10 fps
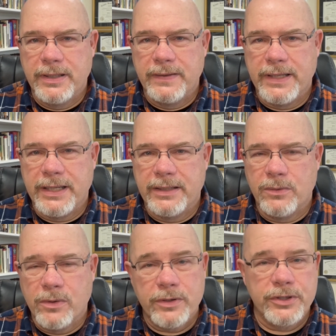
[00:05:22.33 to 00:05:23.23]
then
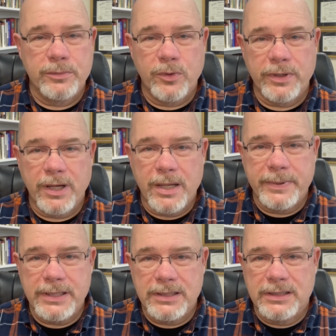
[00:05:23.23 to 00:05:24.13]
order some more
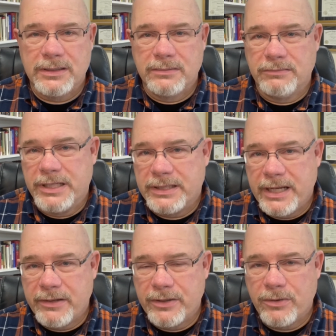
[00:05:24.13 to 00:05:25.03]
copies,
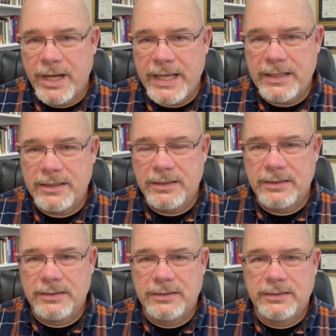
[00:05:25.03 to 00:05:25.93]
discounted rate,
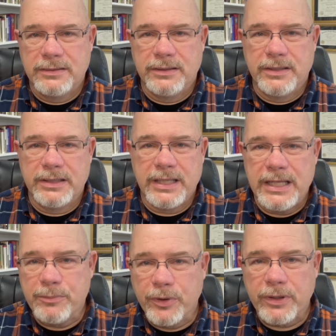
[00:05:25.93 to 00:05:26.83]
get
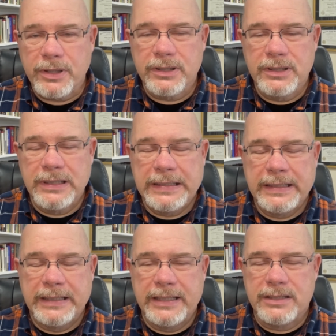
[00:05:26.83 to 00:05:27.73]
the ebook.
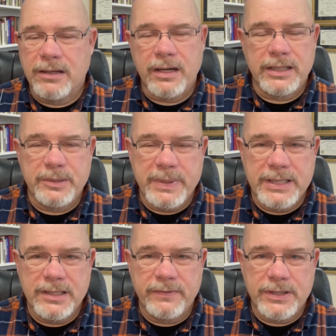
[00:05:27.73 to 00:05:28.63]
It's not
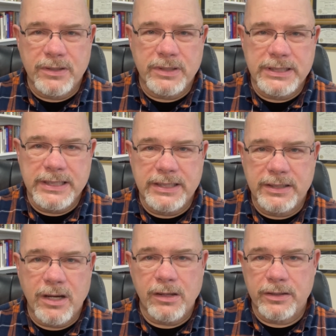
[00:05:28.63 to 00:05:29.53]
expensive. It's only
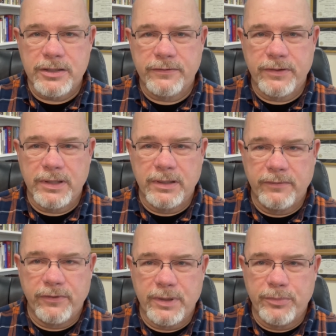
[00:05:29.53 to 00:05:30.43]
$10 for the
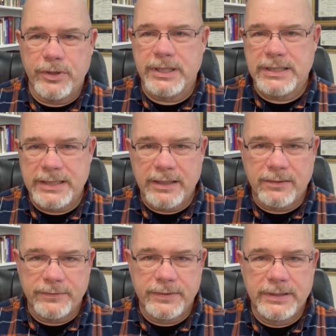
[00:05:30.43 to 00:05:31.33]
book
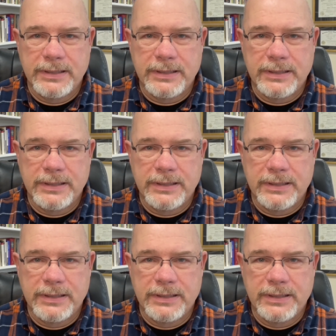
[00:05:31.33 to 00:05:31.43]
itself.